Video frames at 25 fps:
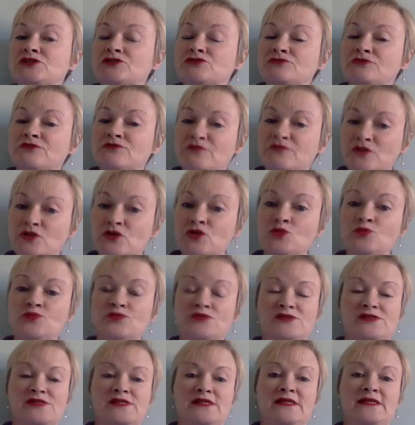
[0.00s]
review
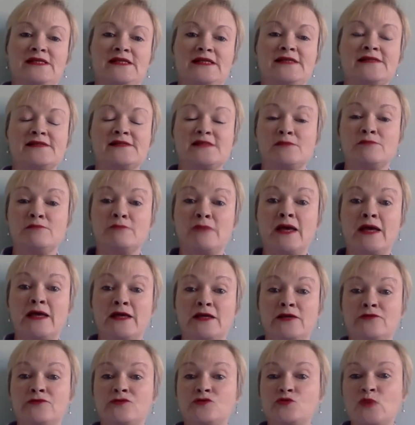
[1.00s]
proceedings in May
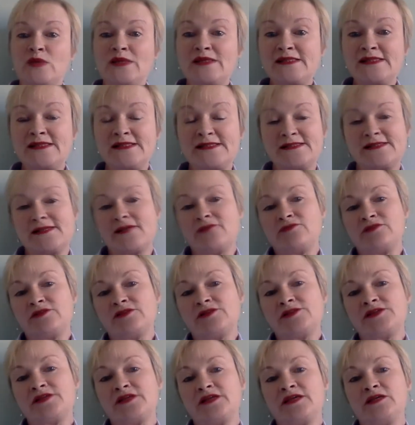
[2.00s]
of
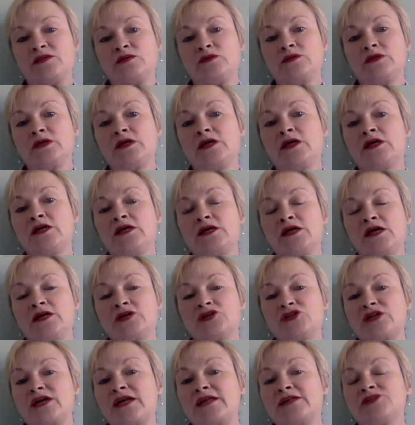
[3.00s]
2017,
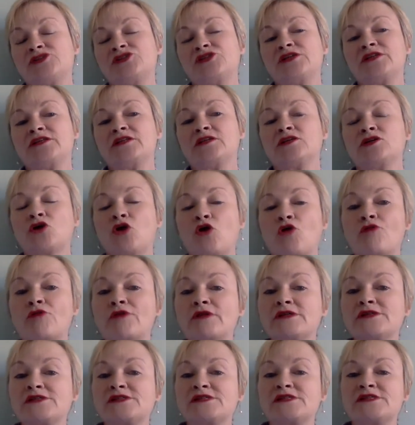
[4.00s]
challenging the
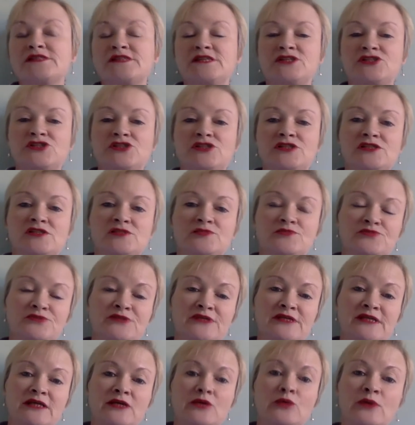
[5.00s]
coroner's decision at a
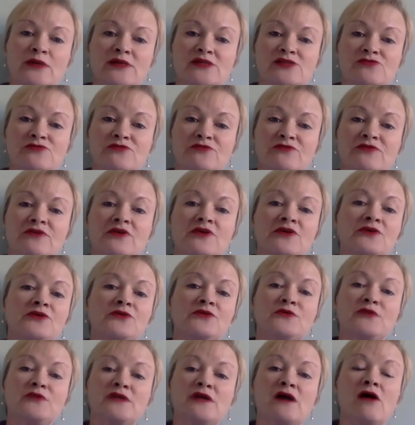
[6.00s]
pre-inquest
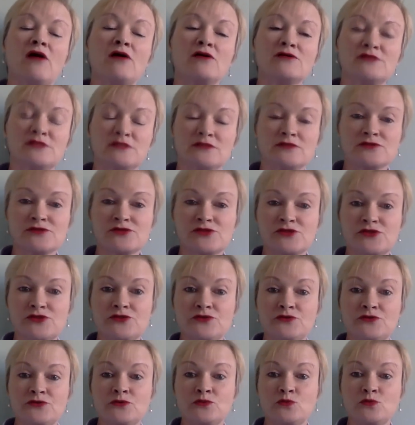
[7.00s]
review that Article
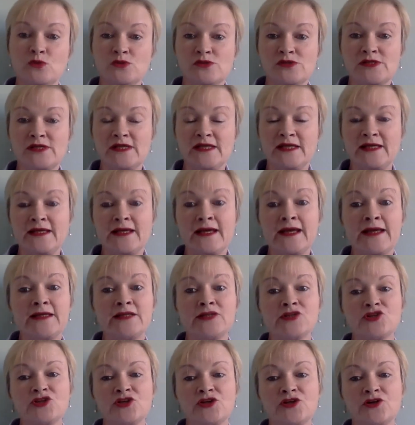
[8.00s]
2 wasn't
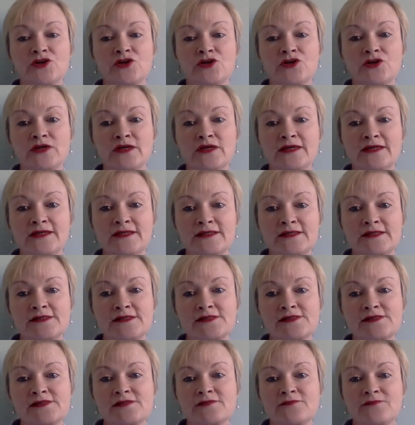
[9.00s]
engaged in her case.